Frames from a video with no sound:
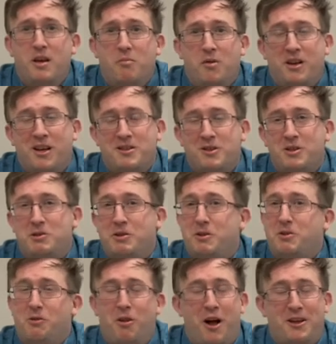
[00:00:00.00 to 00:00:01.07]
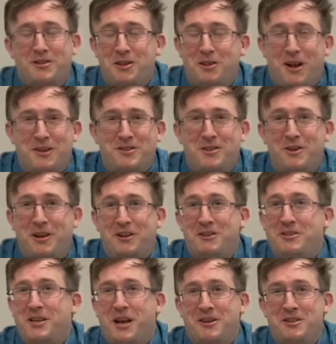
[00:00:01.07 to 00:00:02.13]
because there's lots and lots to
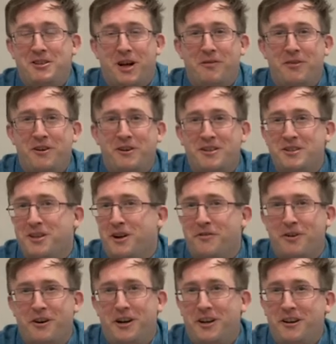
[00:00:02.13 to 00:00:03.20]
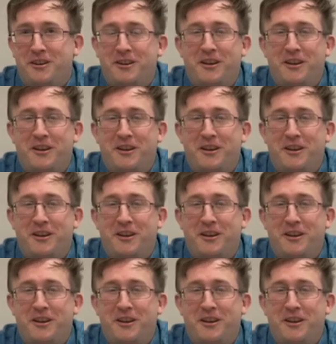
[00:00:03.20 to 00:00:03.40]
discover, and